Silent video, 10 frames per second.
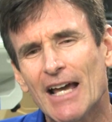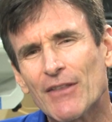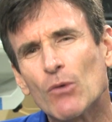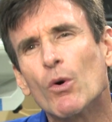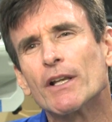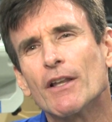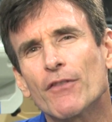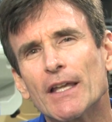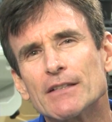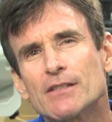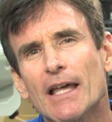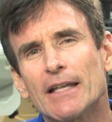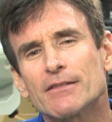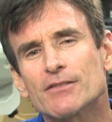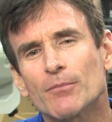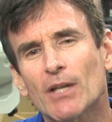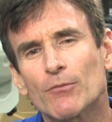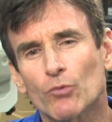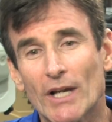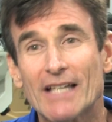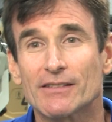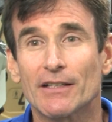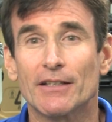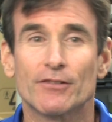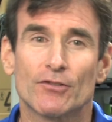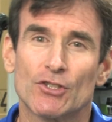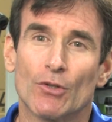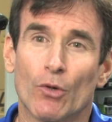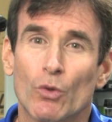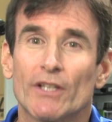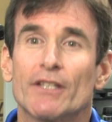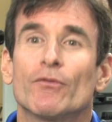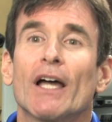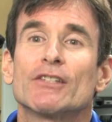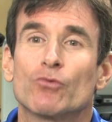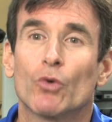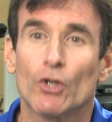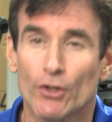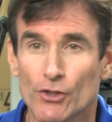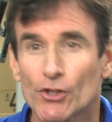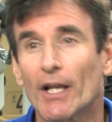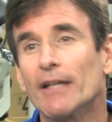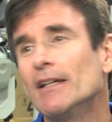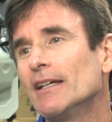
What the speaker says: I think one of the things that sometimes we're hesitant is, will a device work, or should I